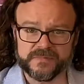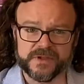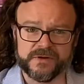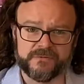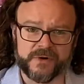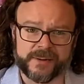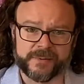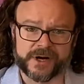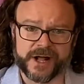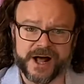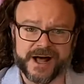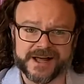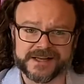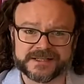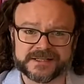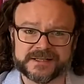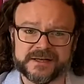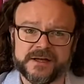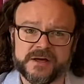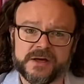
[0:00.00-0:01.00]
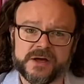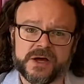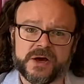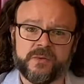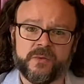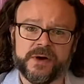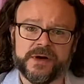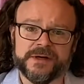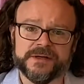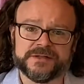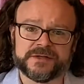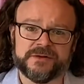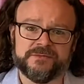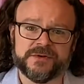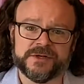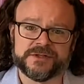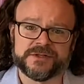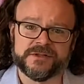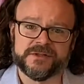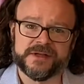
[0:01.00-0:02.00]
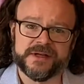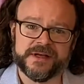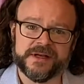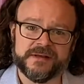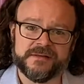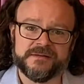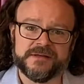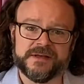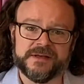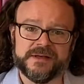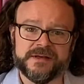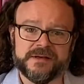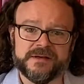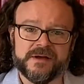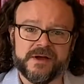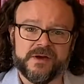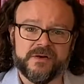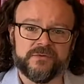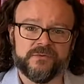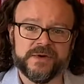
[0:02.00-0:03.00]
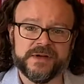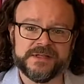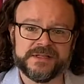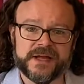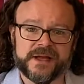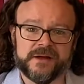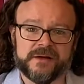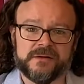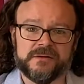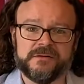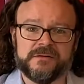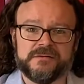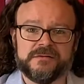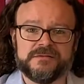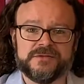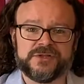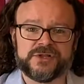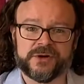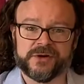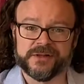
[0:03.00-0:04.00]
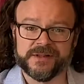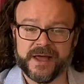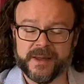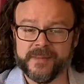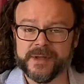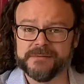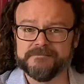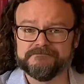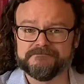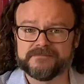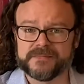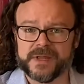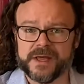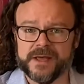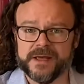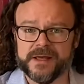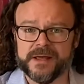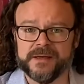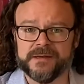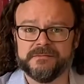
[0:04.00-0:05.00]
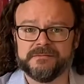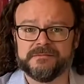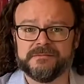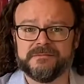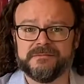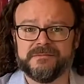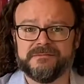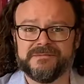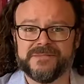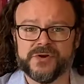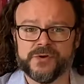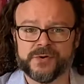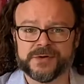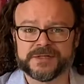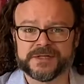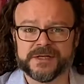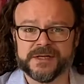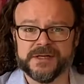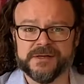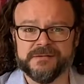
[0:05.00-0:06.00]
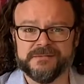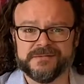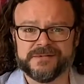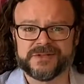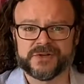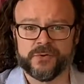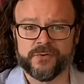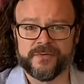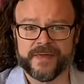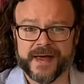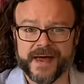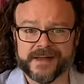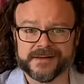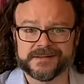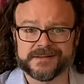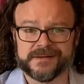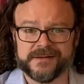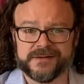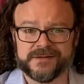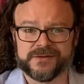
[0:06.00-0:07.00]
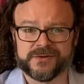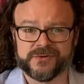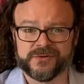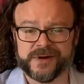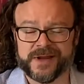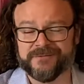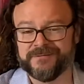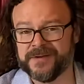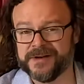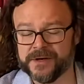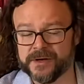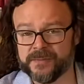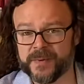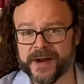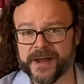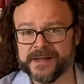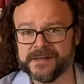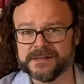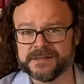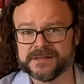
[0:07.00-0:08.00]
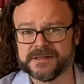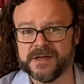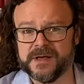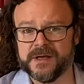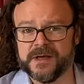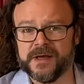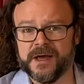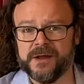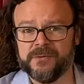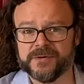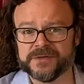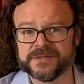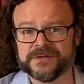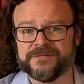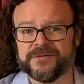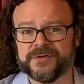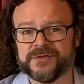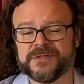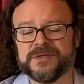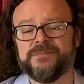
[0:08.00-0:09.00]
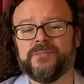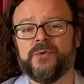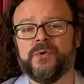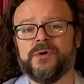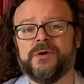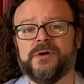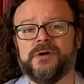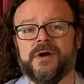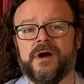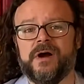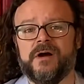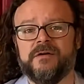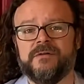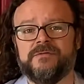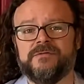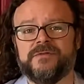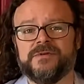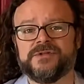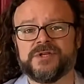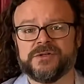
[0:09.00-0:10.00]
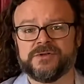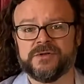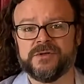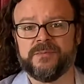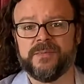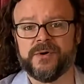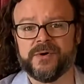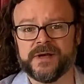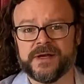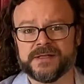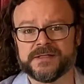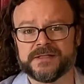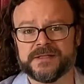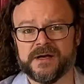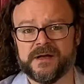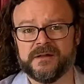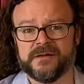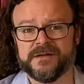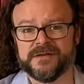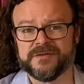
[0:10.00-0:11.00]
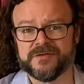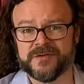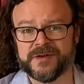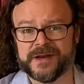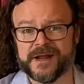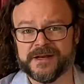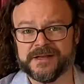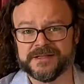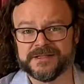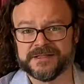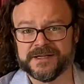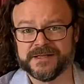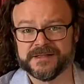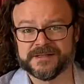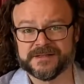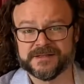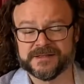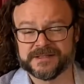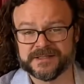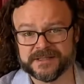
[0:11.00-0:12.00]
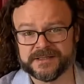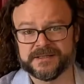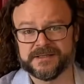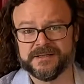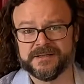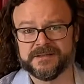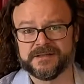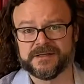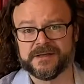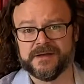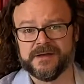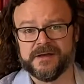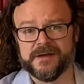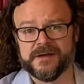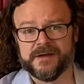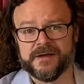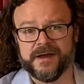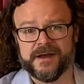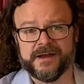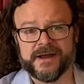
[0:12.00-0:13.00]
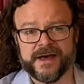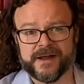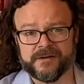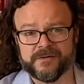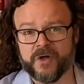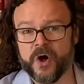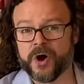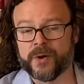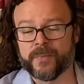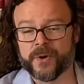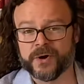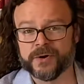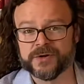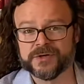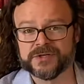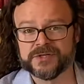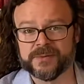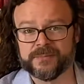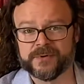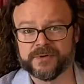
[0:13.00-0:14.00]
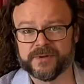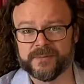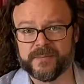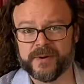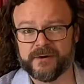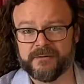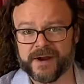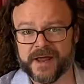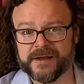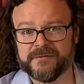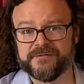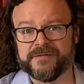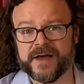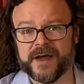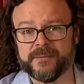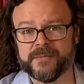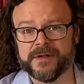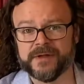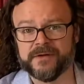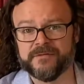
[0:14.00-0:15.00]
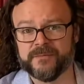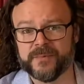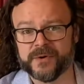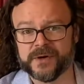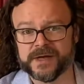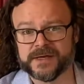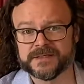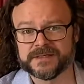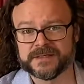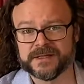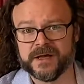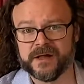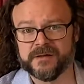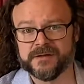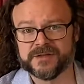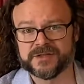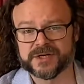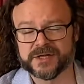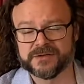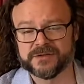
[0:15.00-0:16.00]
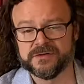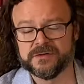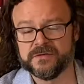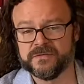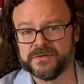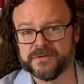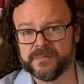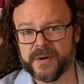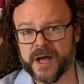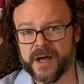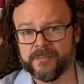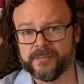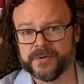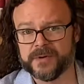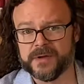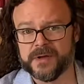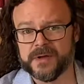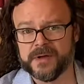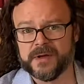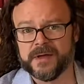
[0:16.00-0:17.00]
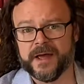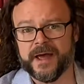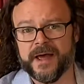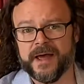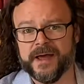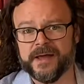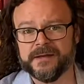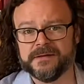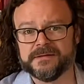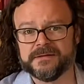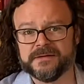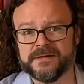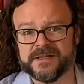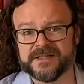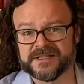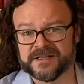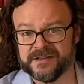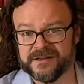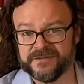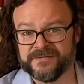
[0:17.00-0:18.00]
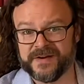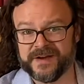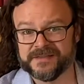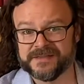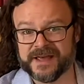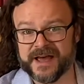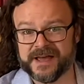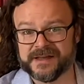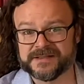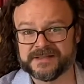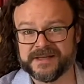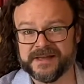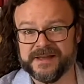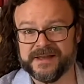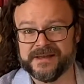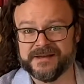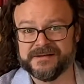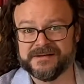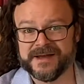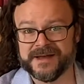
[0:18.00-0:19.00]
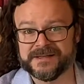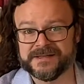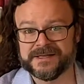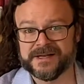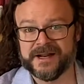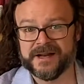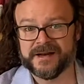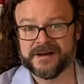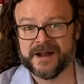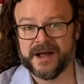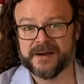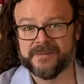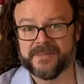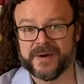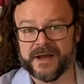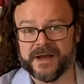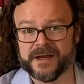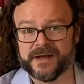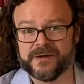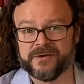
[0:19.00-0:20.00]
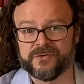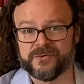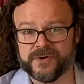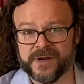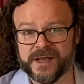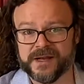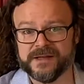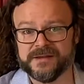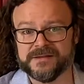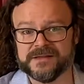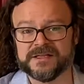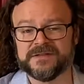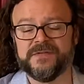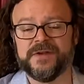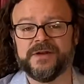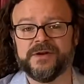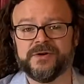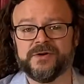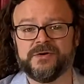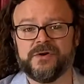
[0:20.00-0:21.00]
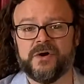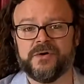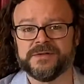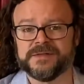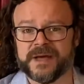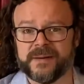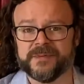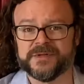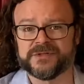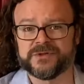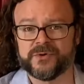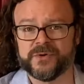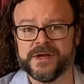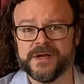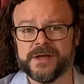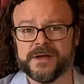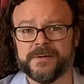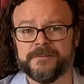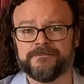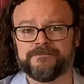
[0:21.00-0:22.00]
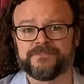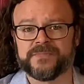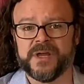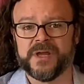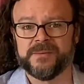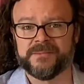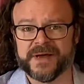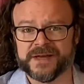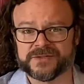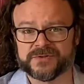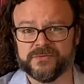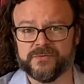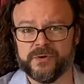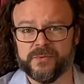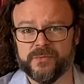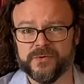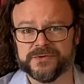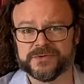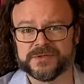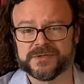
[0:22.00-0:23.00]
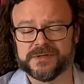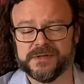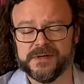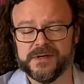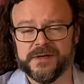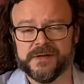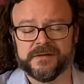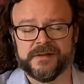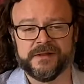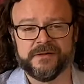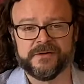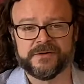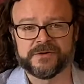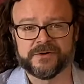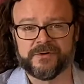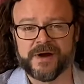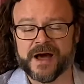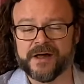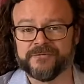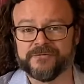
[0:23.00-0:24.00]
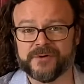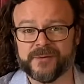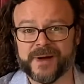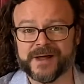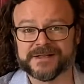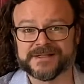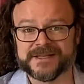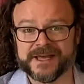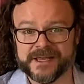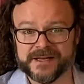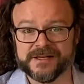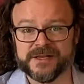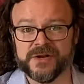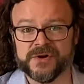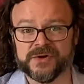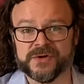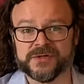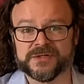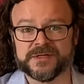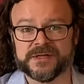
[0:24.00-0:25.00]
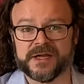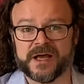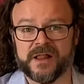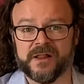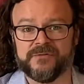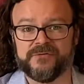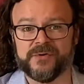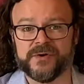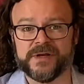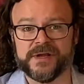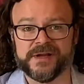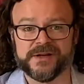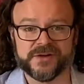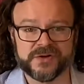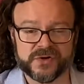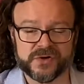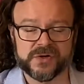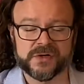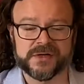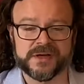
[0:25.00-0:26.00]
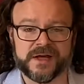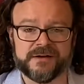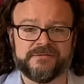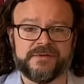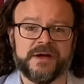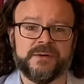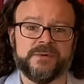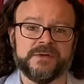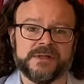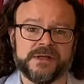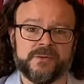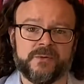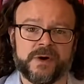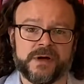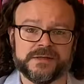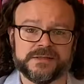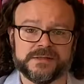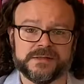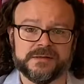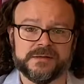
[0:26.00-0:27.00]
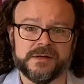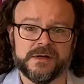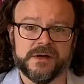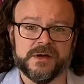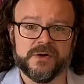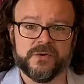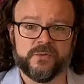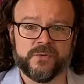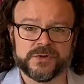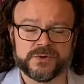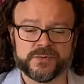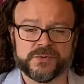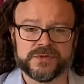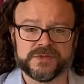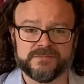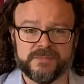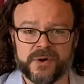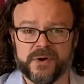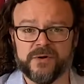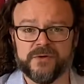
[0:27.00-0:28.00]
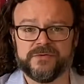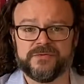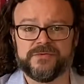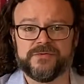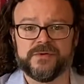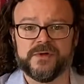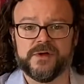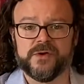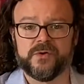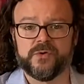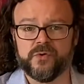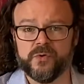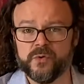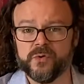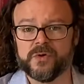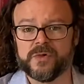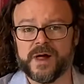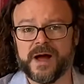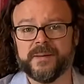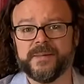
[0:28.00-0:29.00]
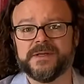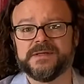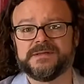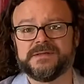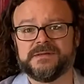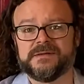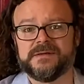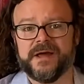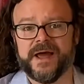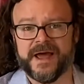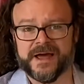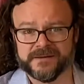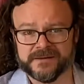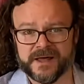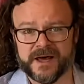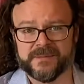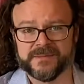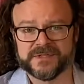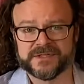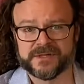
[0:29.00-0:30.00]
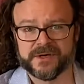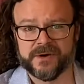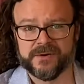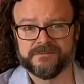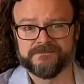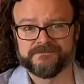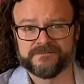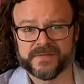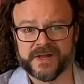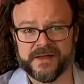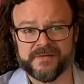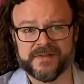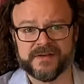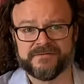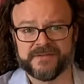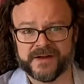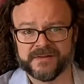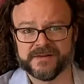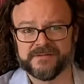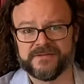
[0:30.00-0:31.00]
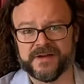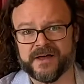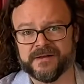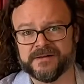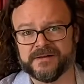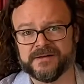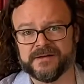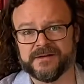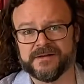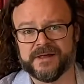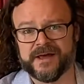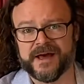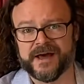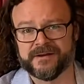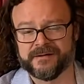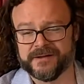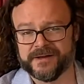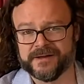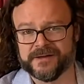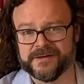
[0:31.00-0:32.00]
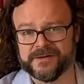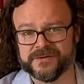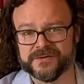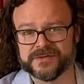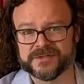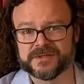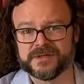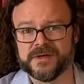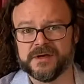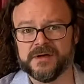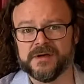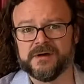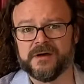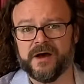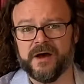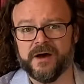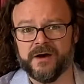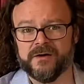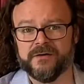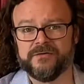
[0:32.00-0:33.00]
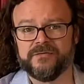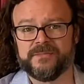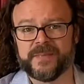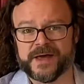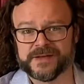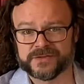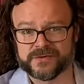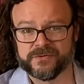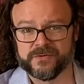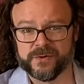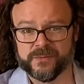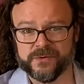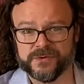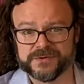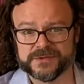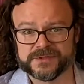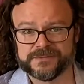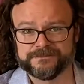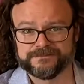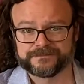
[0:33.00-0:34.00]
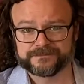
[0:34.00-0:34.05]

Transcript: Robert Haas was originally the retail Sherry-Lehmann in New York City, sold that to create vineyard brands, and was the first importer of Chateau de Beaucastel into the United States in the 60s and had a long partnership with the Perrin family of Beaucastel and Châteauneuf-du-Pape And they solidified that in 1989 by creating this vineyard called Tablas Creek in Paso Robles. They looked around for about 10 years in California and could not find what they wanted, which was both cool climate and limestone. And they finally found it in the Adelaida Hills of Paso Robles.